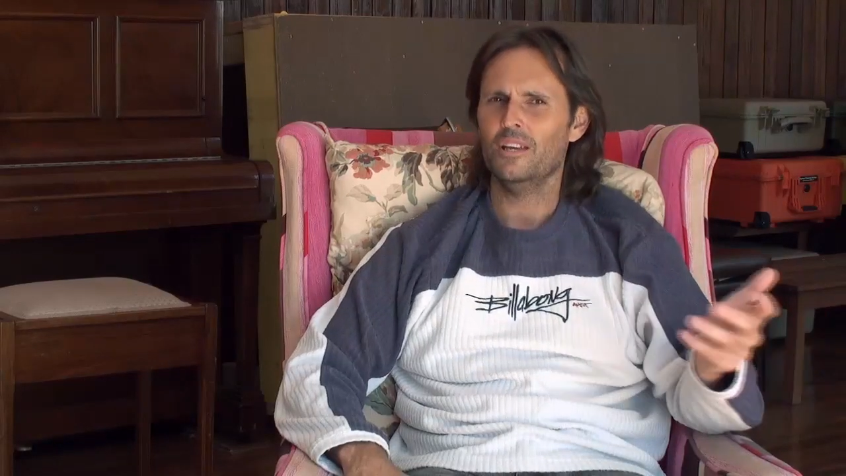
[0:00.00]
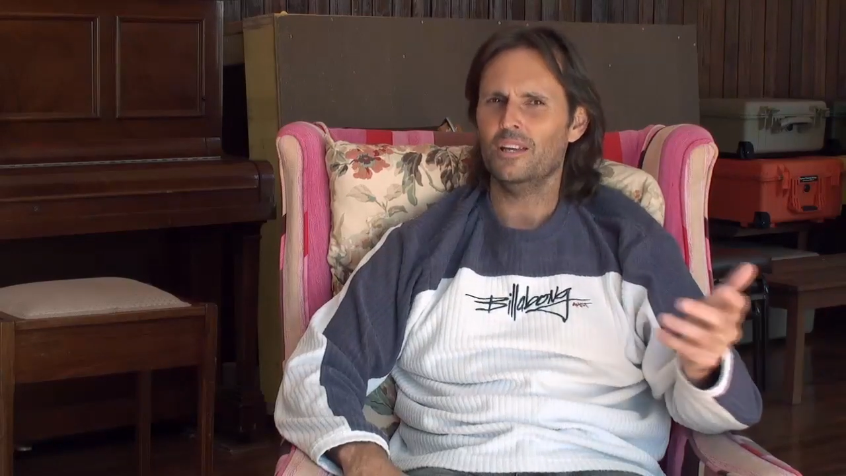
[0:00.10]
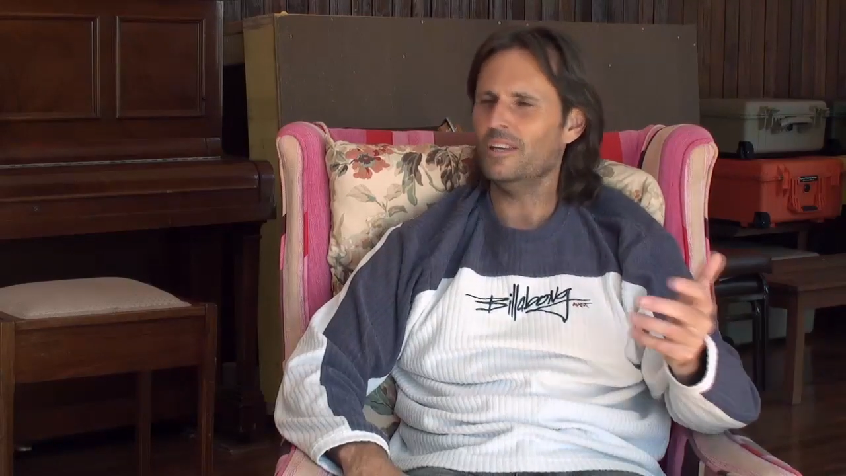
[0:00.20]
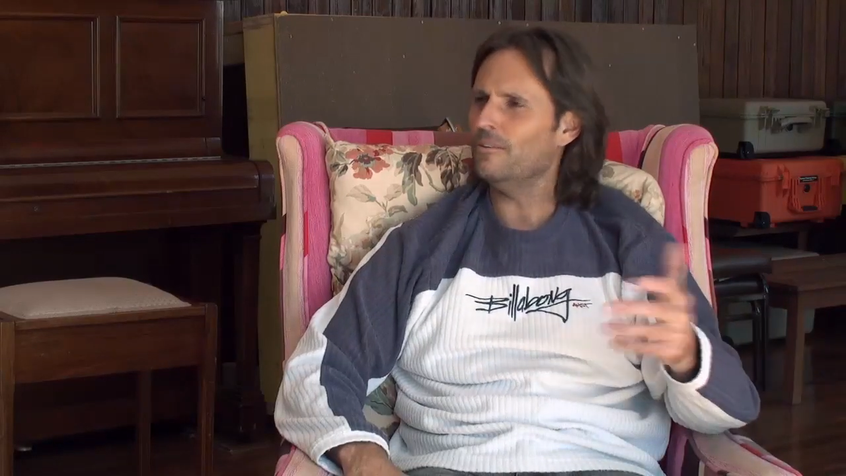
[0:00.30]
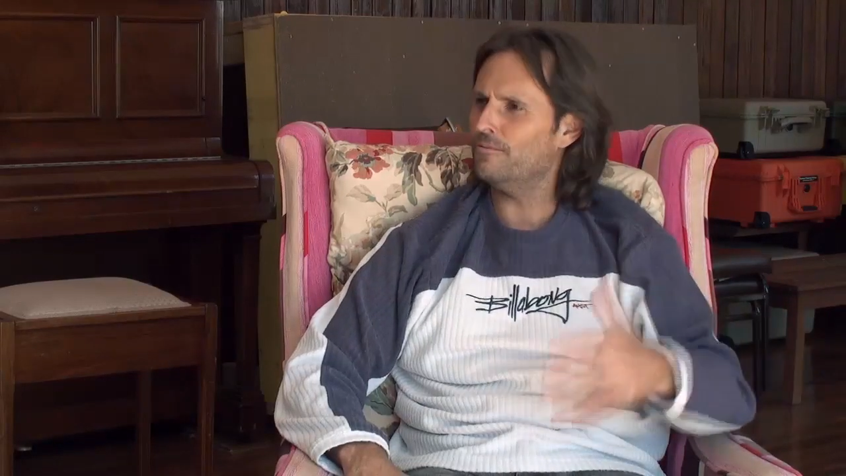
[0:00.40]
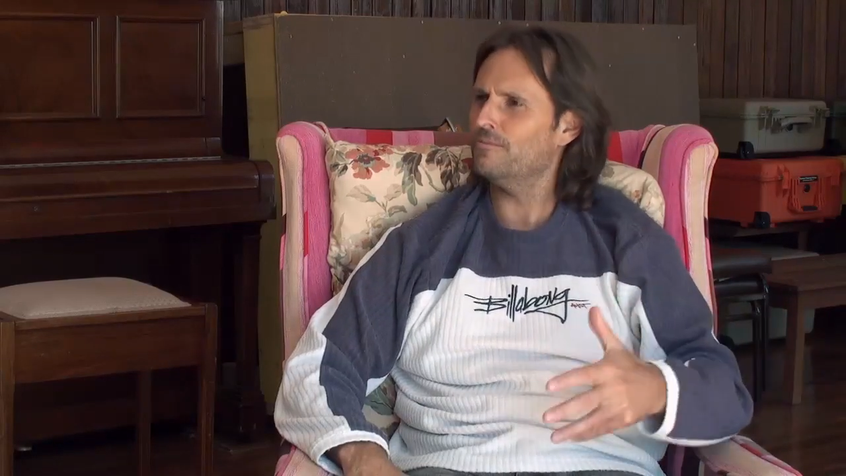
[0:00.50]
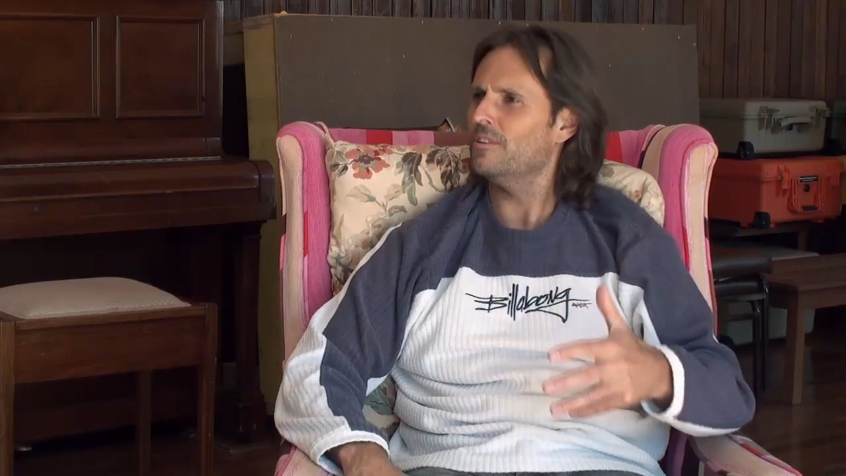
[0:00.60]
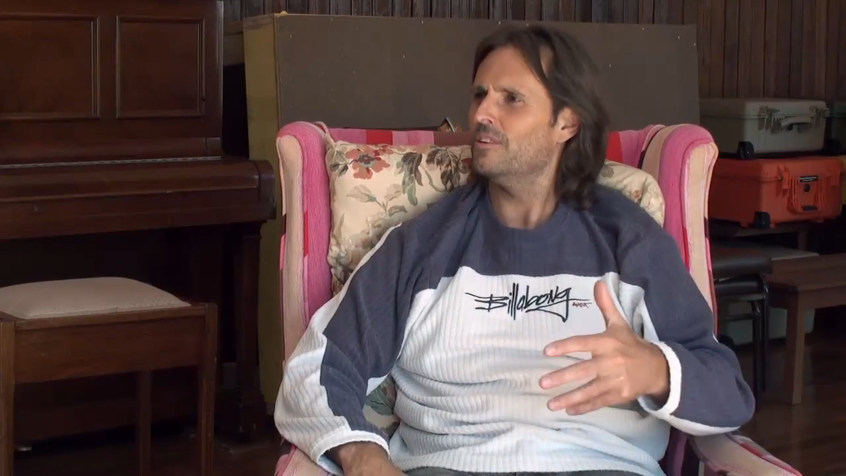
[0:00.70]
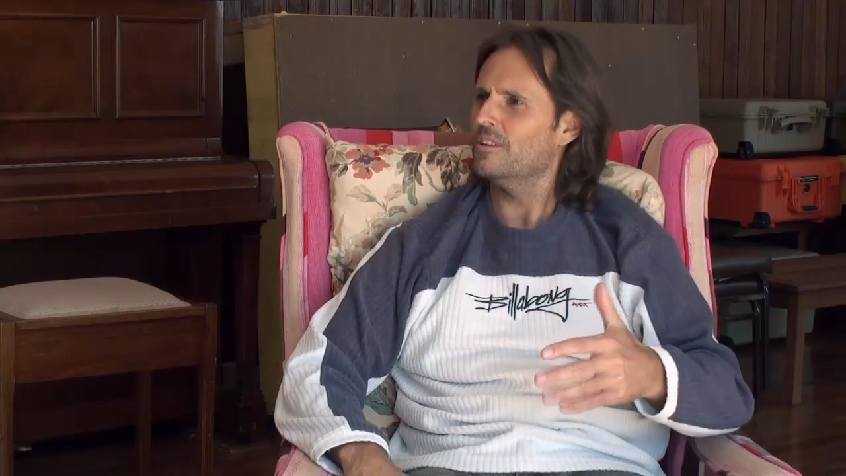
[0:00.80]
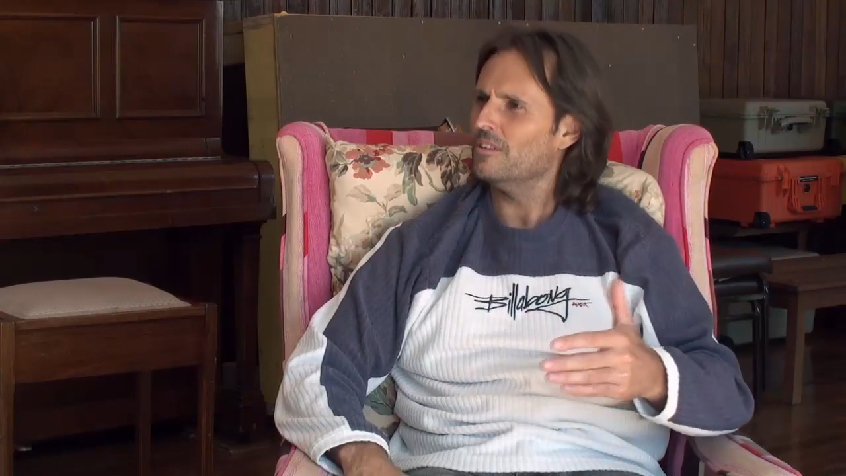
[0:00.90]
if
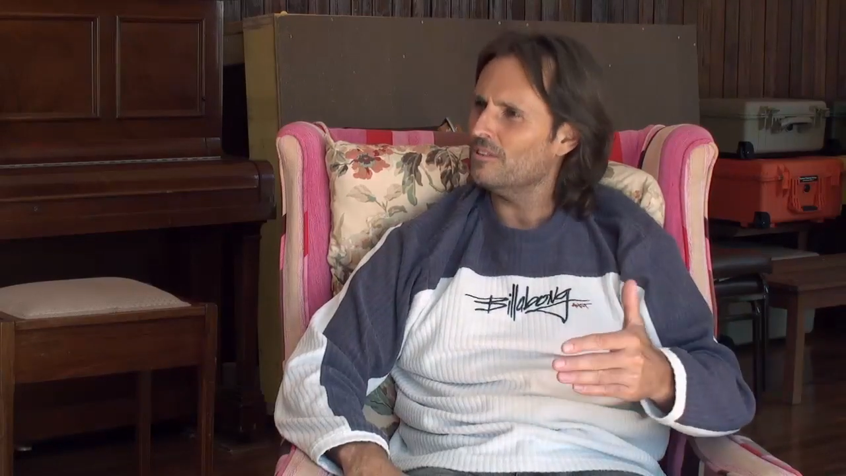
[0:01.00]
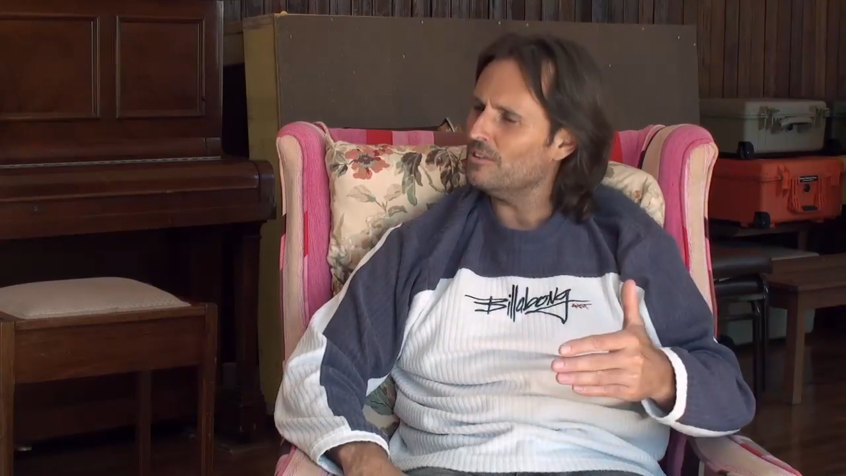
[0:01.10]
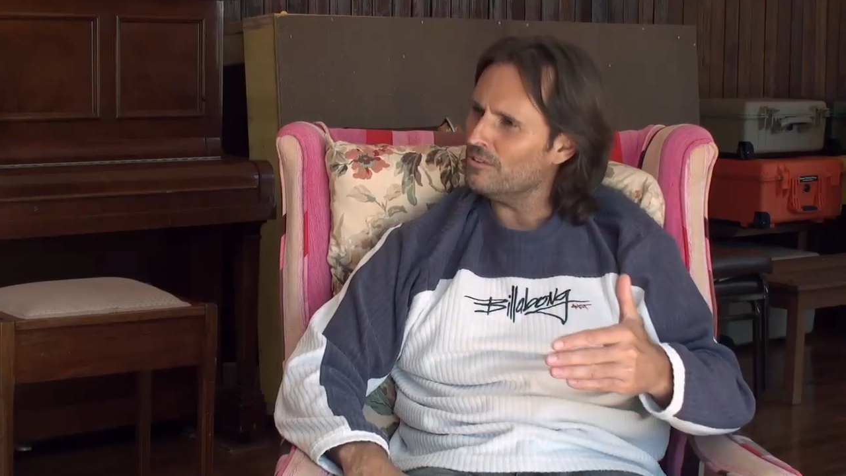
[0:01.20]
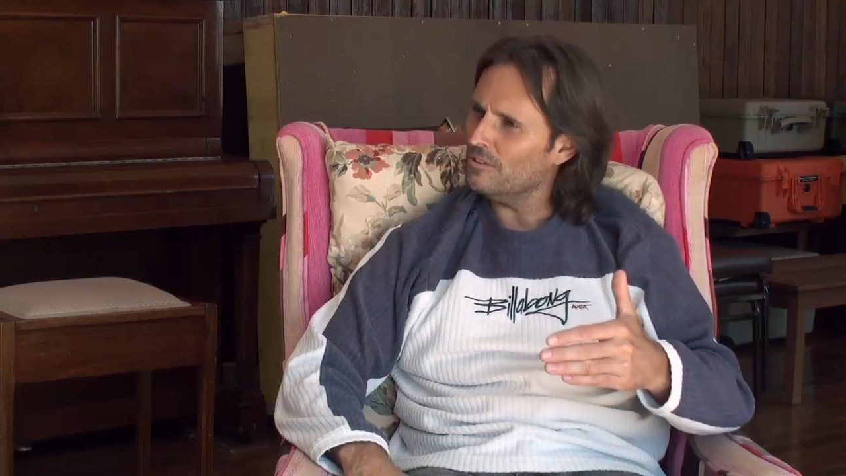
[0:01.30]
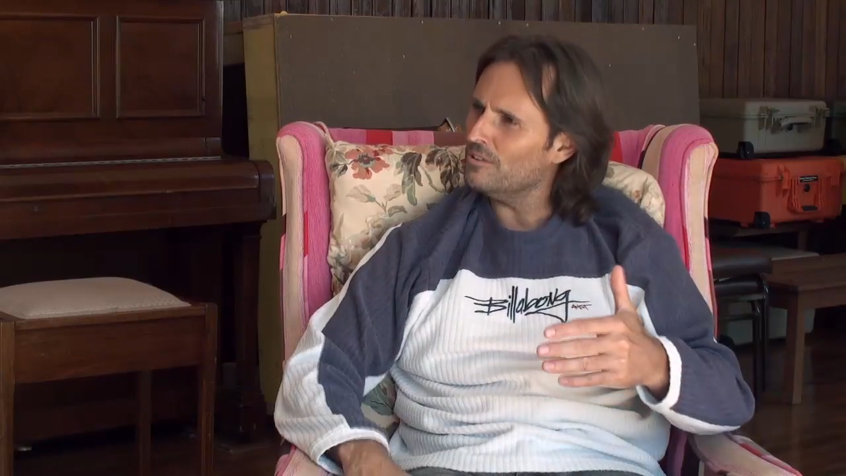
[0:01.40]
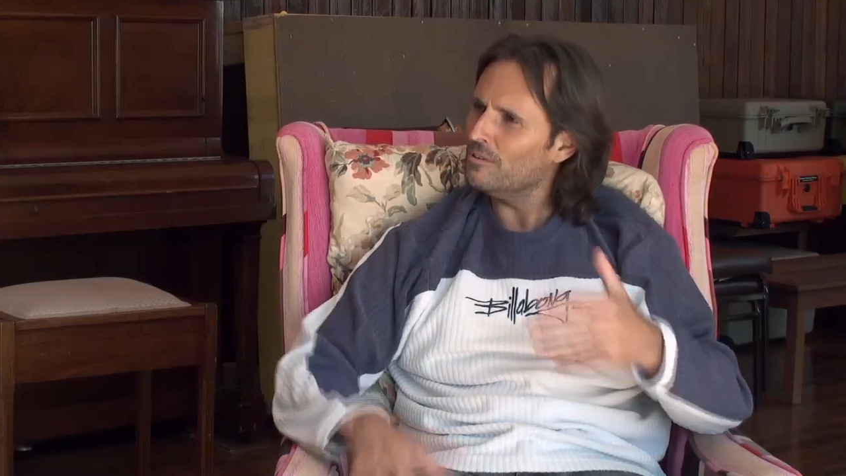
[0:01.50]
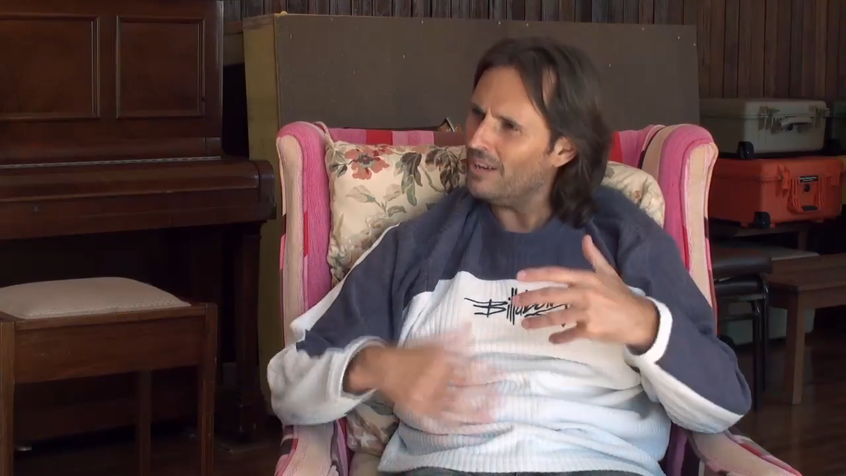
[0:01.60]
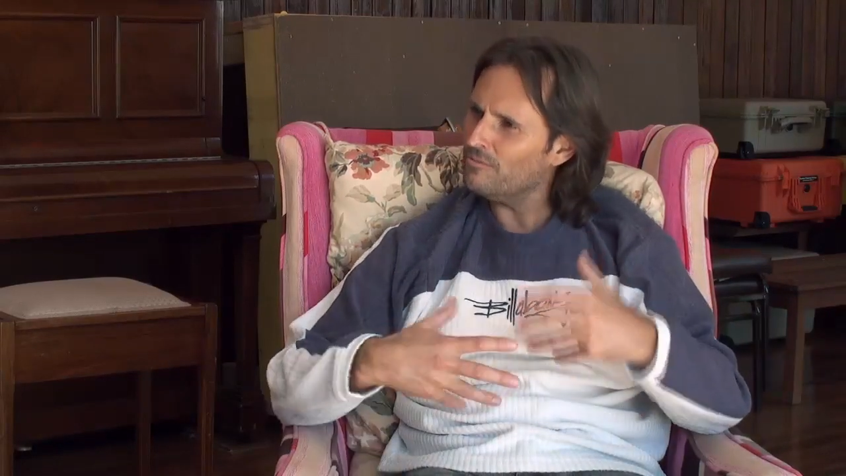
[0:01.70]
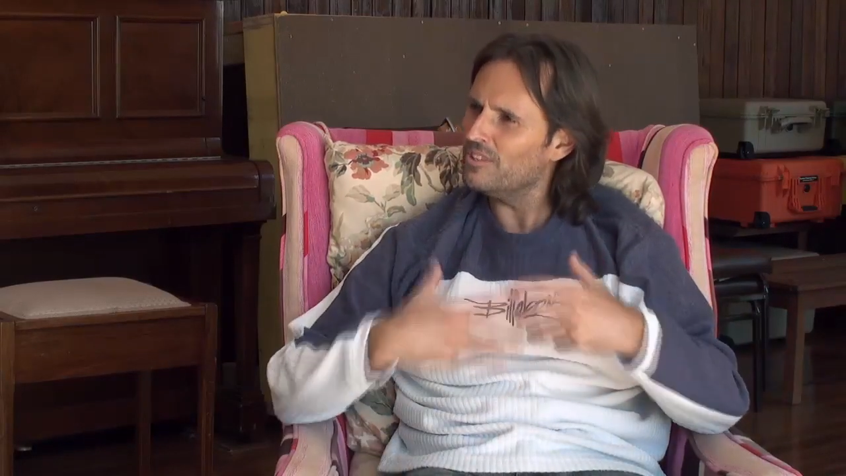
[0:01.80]
you have